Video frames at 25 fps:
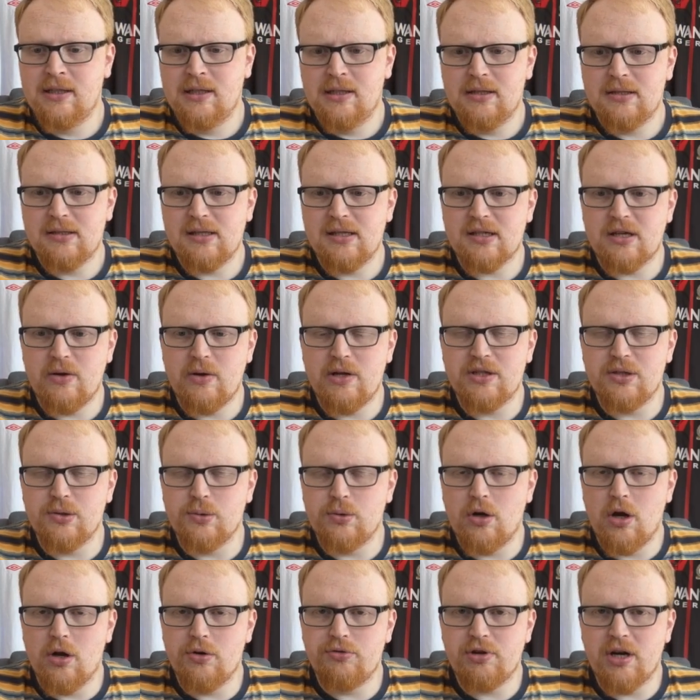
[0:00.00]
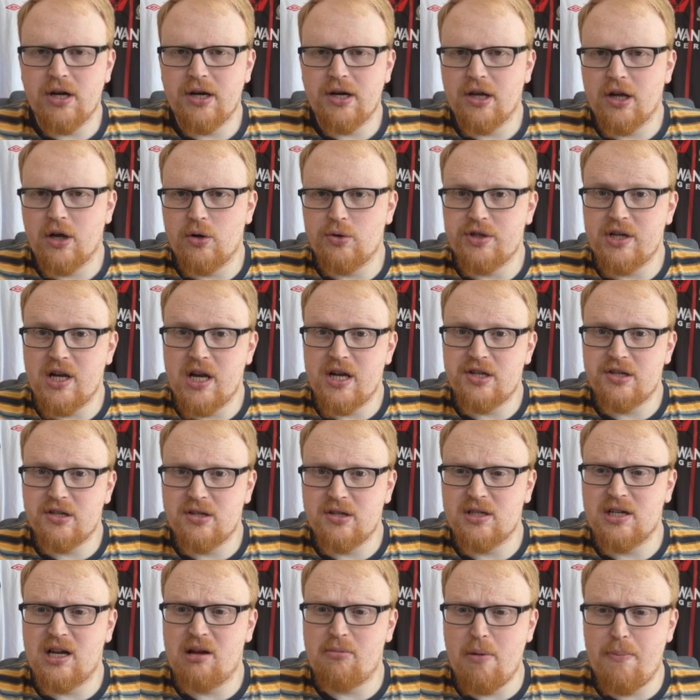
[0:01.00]
So let's go into contract negotiations,
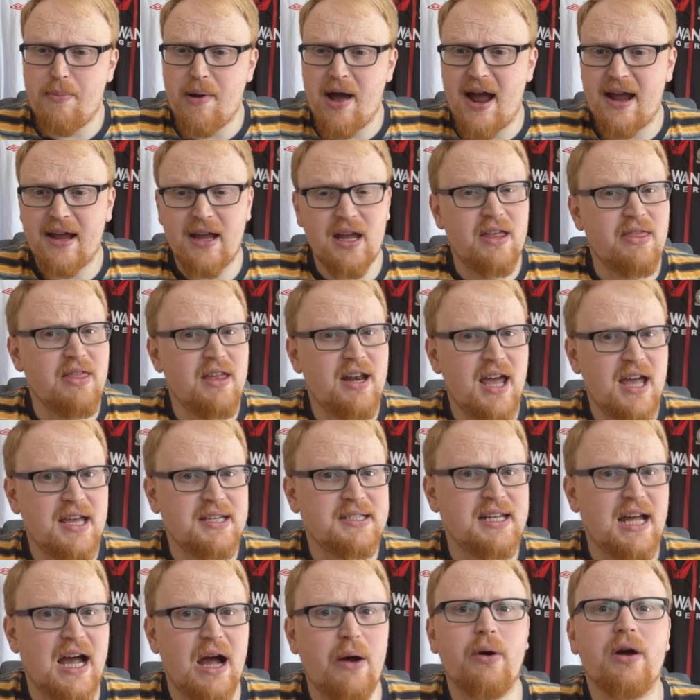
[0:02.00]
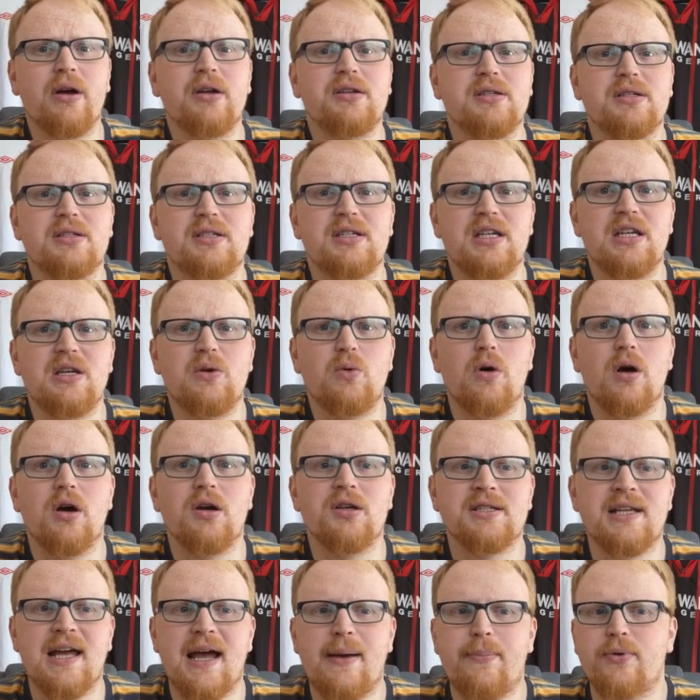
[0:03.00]
and I'll be back in the next hour to see what
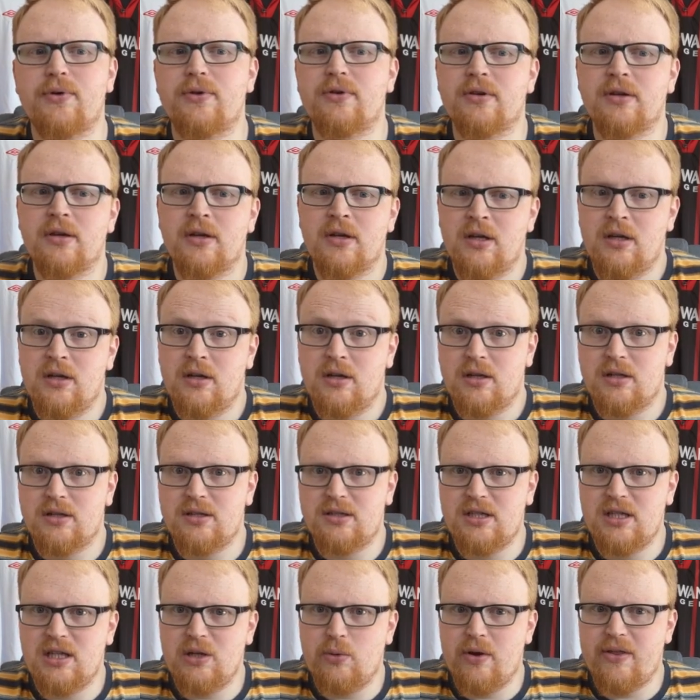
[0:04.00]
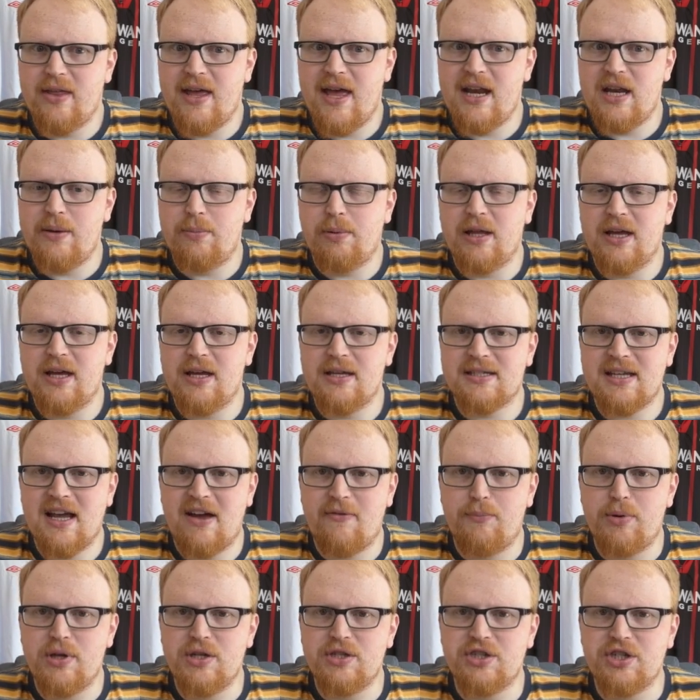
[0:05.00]
has happened and see whether any players have
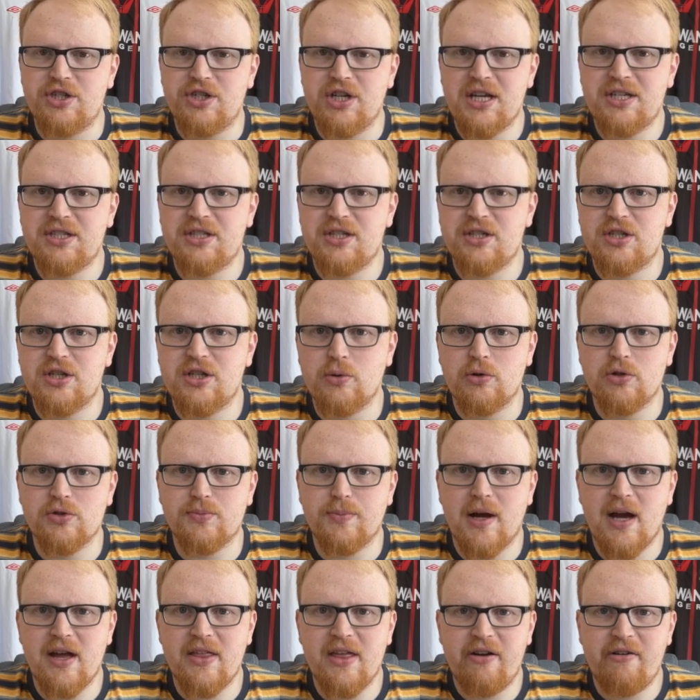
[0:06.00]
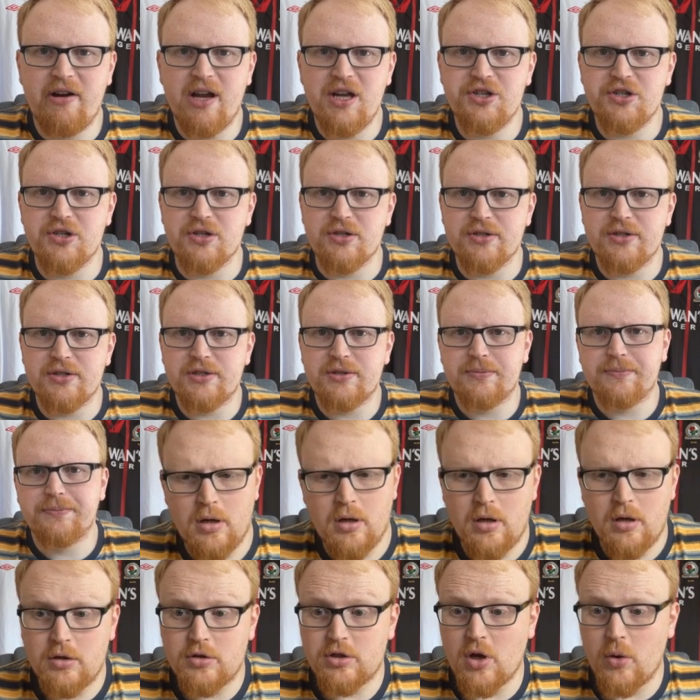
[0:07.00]
been suggested to us by their agents.
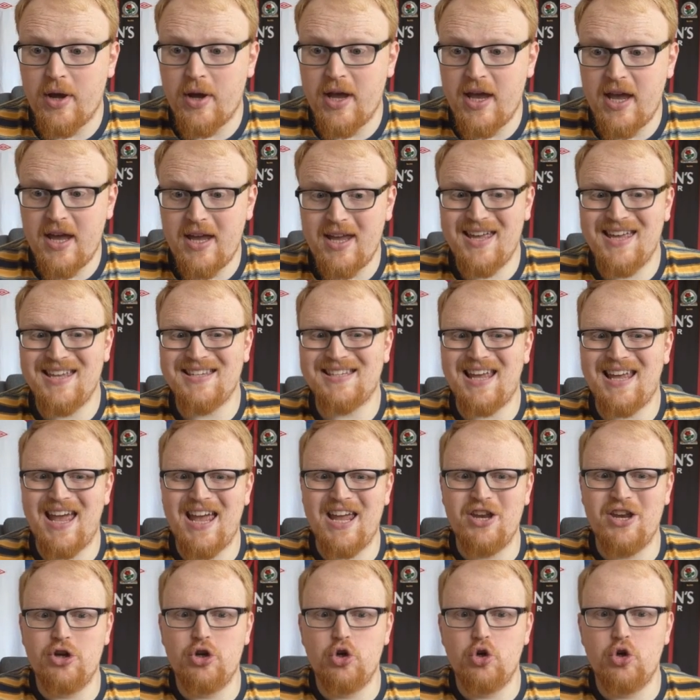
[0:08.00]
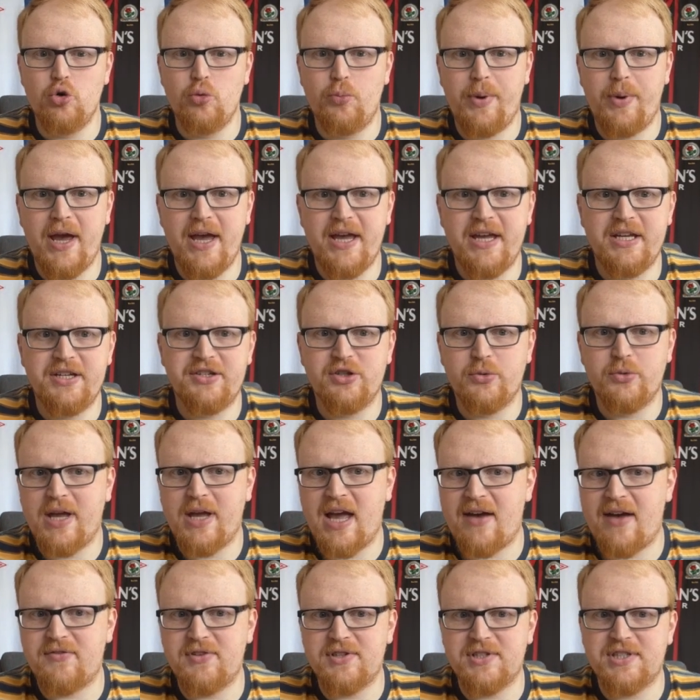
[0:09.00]
So here is a new page that we
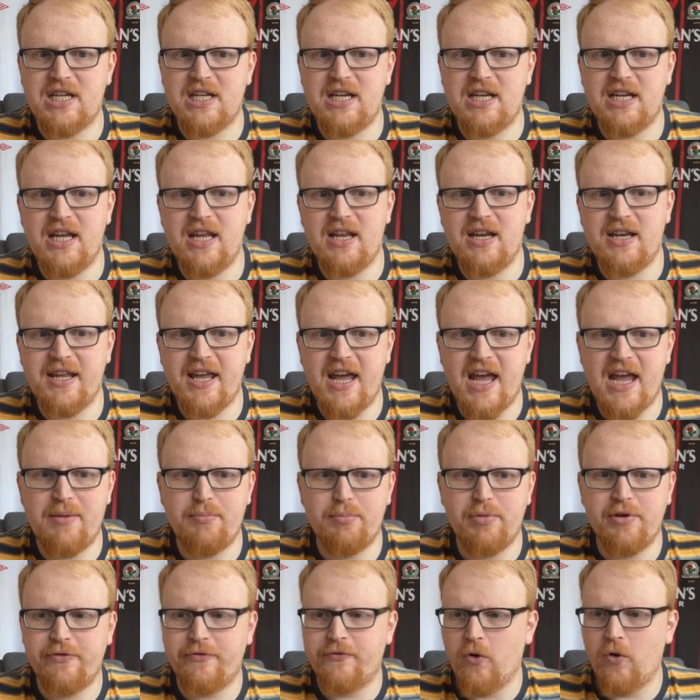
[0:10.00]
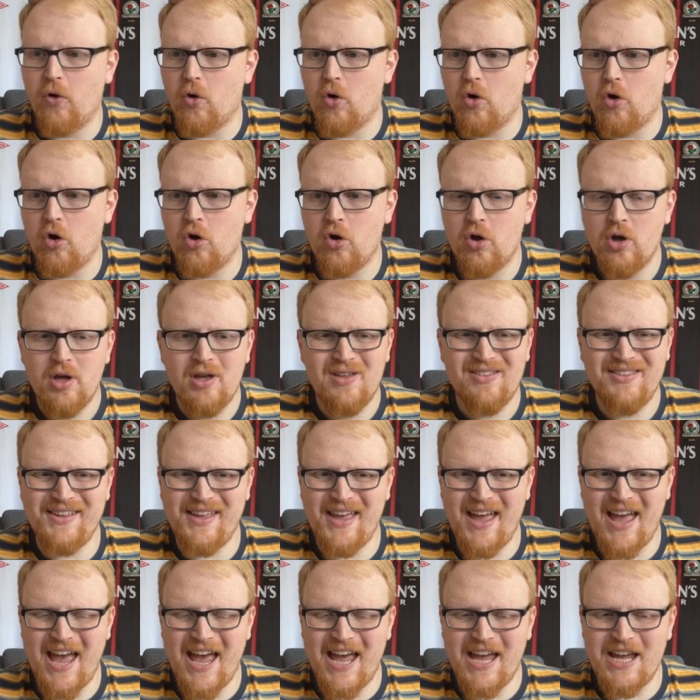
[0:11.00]
haven't seen in-game before, the
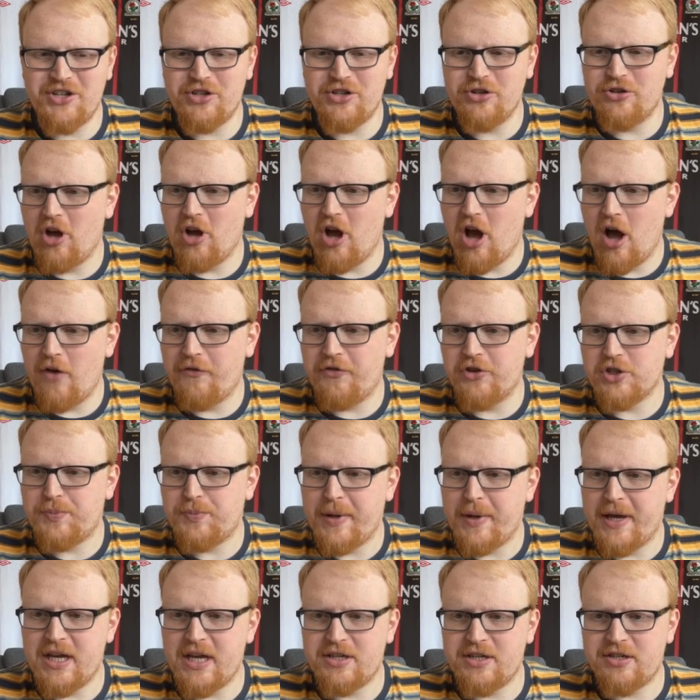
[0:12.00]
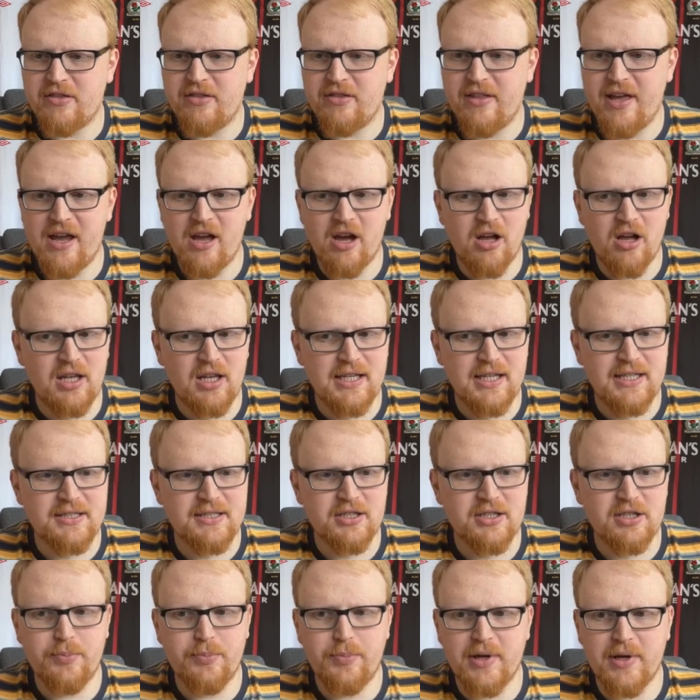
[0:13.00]
agent offers page, and they are
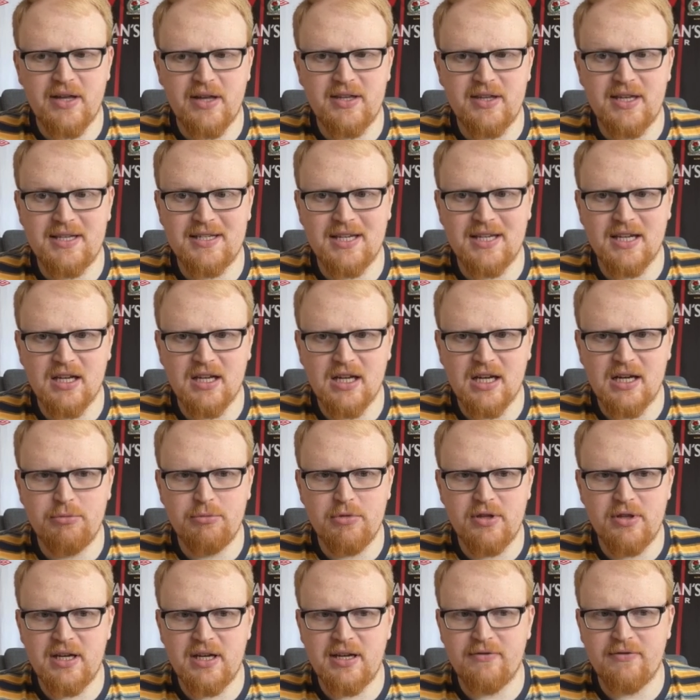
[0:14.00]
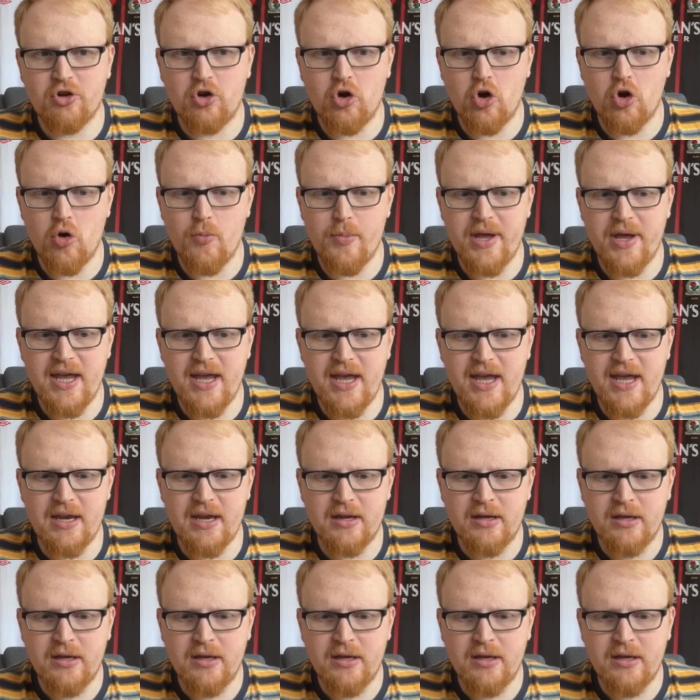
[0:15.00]
listed by the time that they have come in.